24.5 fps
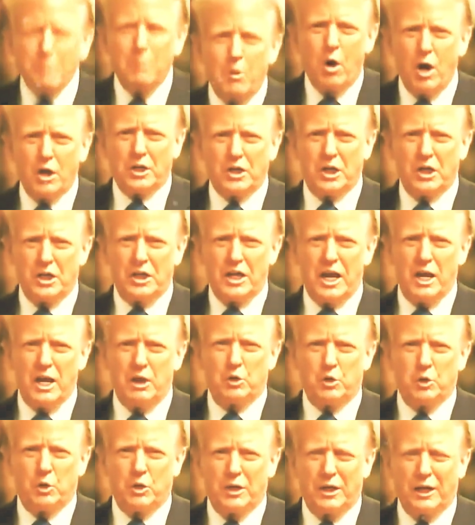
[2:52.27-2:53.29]
They marked it
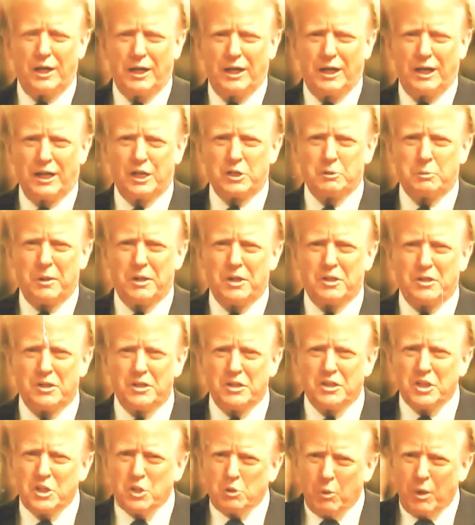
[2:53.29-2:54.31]
down to a legal expense.
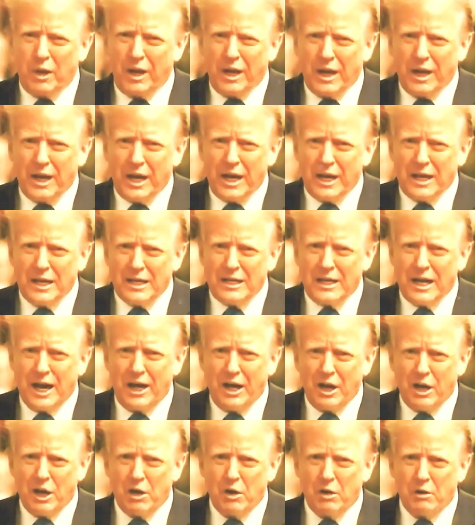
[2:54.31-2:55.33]
This is what I got
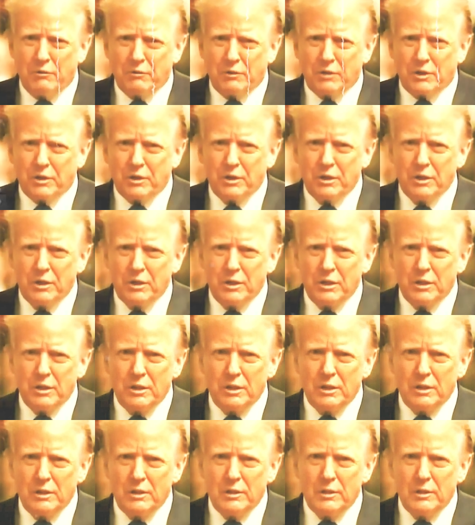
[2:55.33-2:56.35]
indicted over.
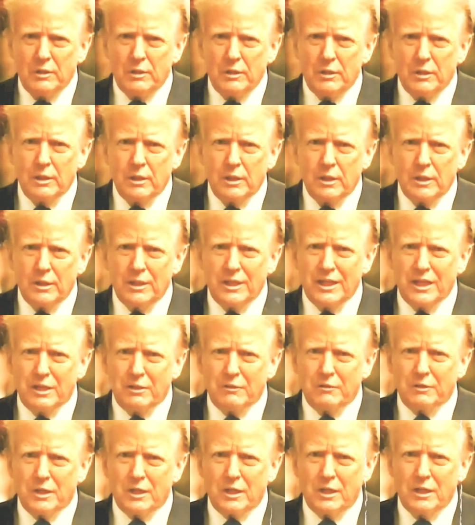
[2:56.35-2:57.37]

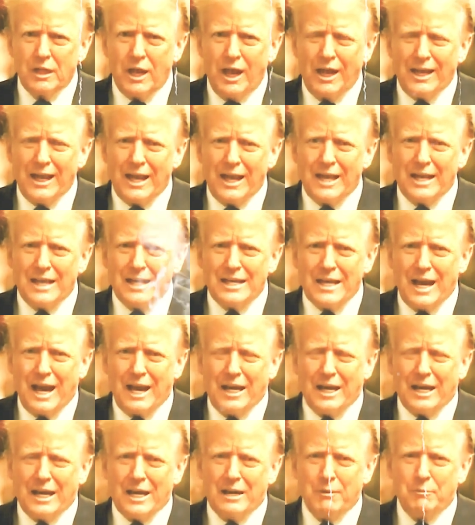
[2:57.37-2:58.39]
Think of it. I got
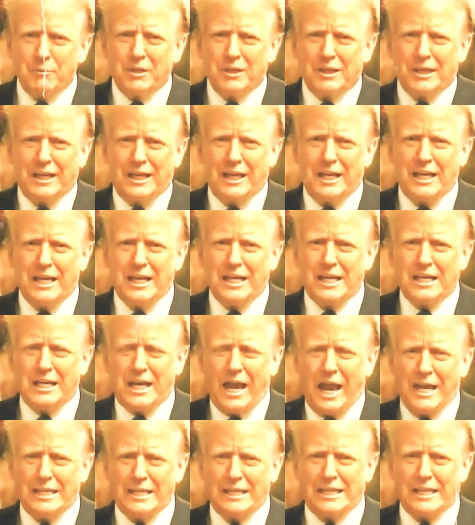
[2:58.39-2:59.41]
indicted. I'm the leading
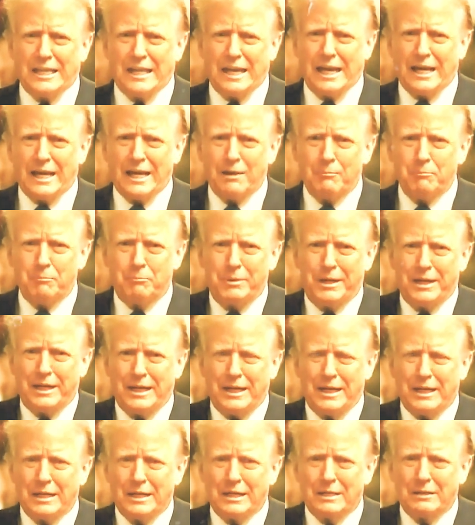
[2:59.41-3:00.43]
candidate. I'm
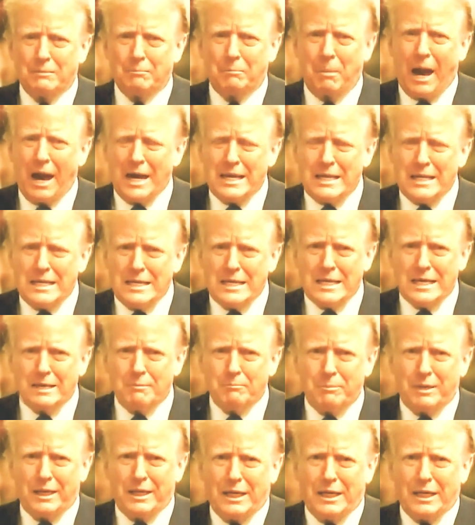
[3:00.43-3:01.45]
beating Biden.
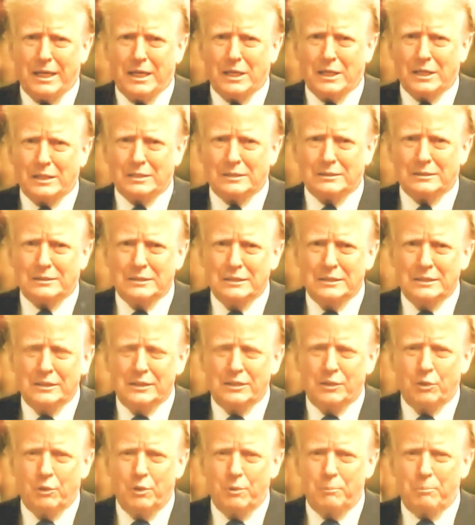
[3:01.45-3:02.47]
beating
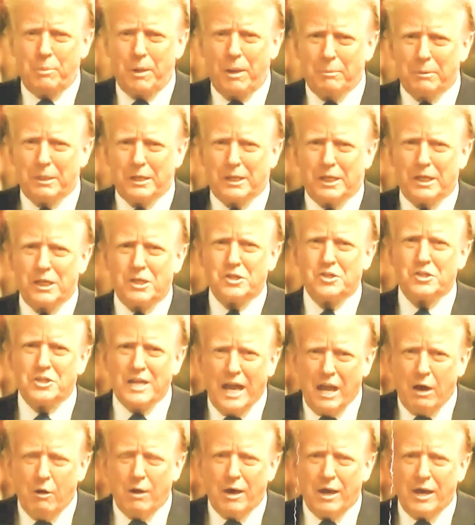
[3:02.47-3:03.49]
the Republicans
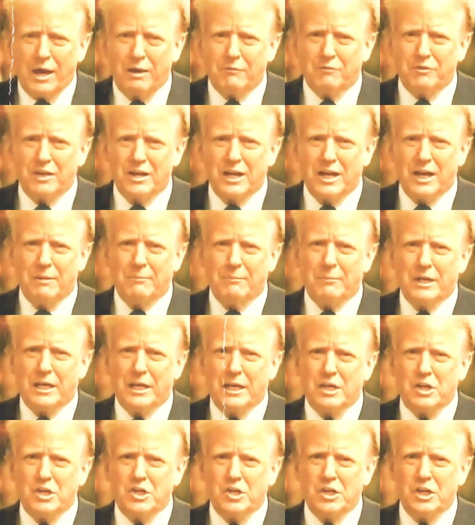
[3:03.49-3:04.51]
now. I have the
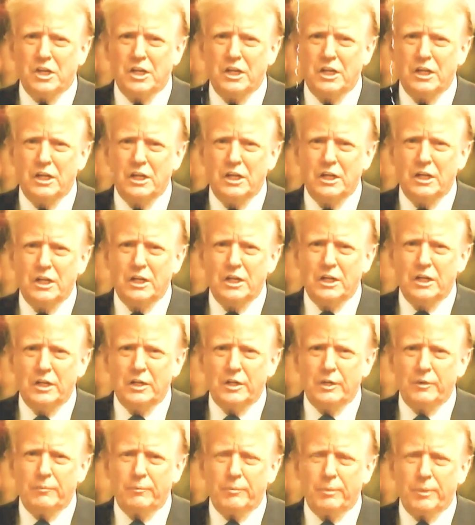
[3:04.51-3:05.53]
nomination.
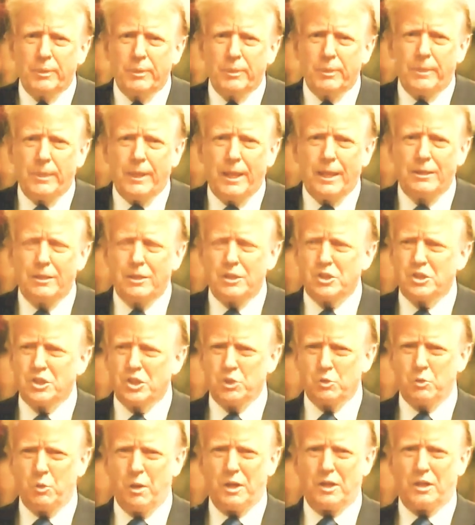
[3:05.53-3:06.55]
And this
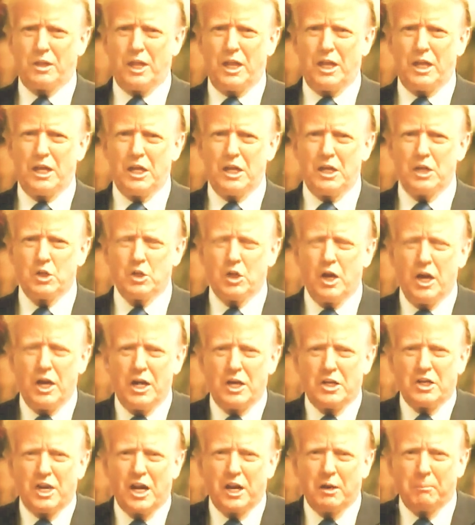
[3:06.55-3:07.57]
is what they
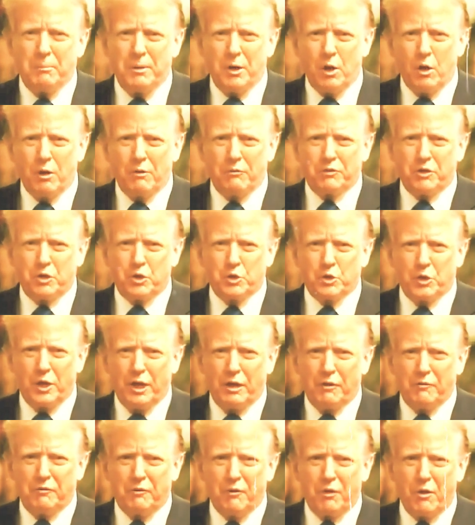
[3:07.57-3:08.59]
try and take me off the
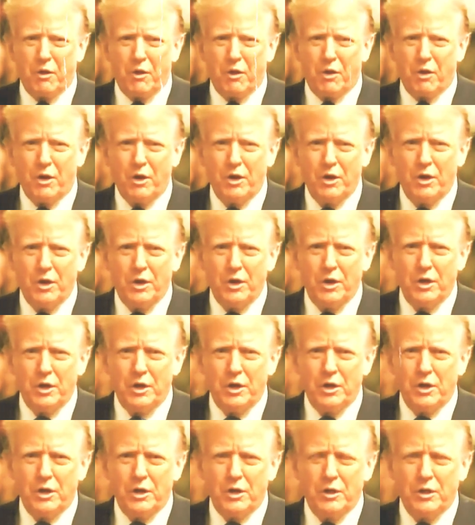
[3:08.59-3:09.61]
trail for.
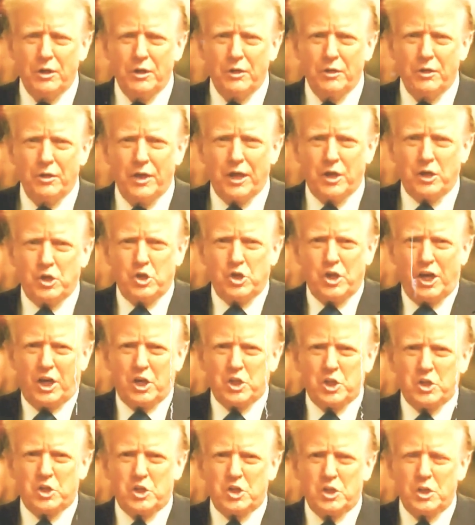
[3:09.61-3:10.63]
That
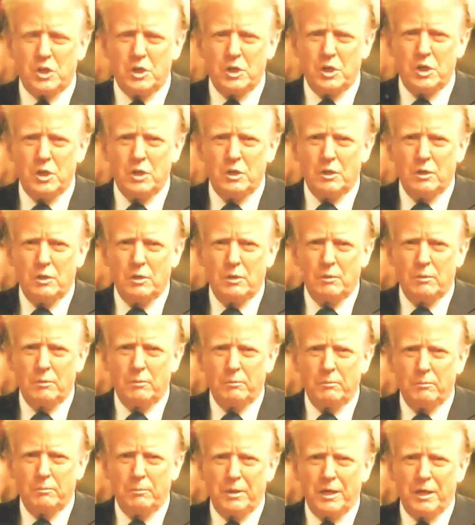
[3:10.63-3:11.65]
checks
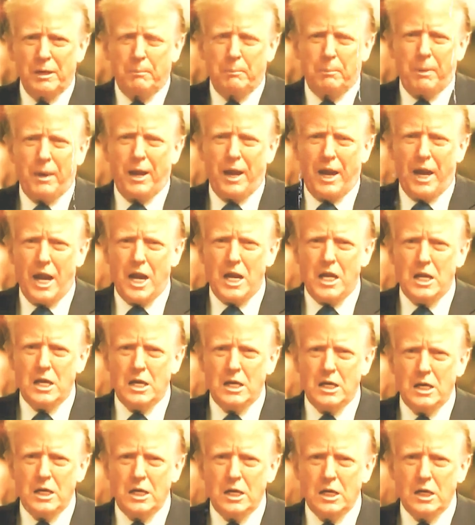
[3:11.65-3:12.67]
being
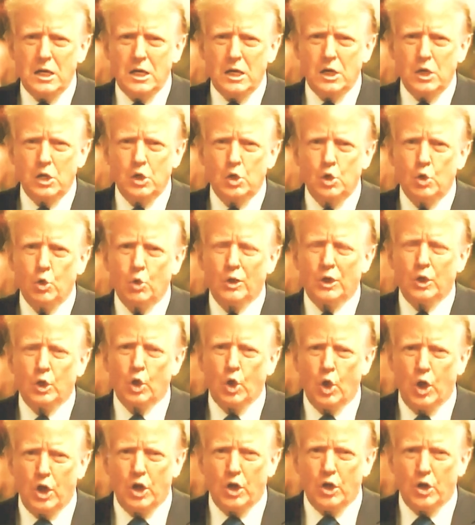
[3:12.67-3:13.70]
paid to a
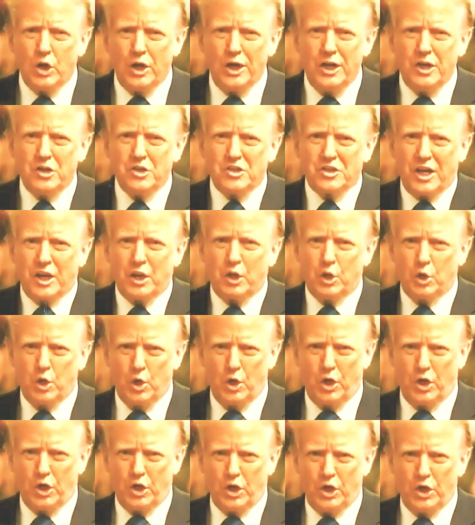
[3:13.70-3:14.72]
lawyer. He is a
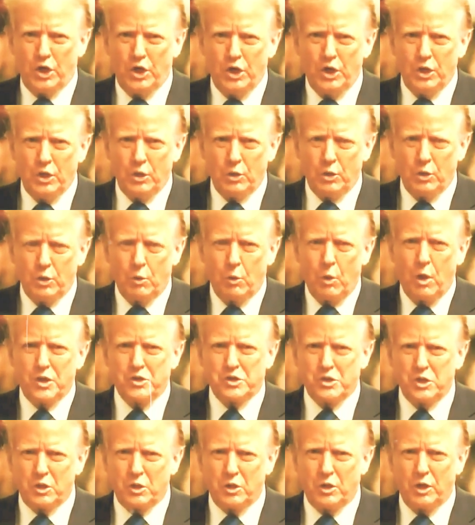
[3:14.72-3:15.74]
lawyer, or
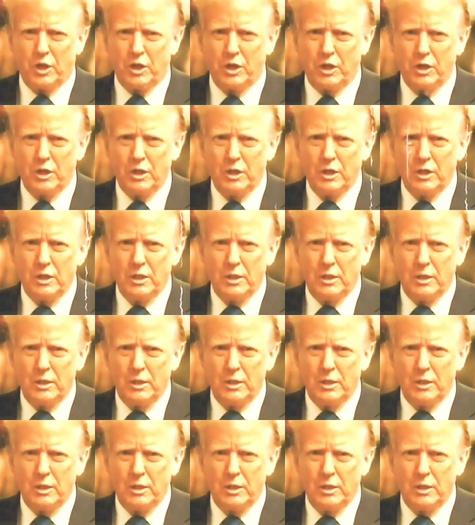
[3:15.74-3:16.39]
was a lawyer.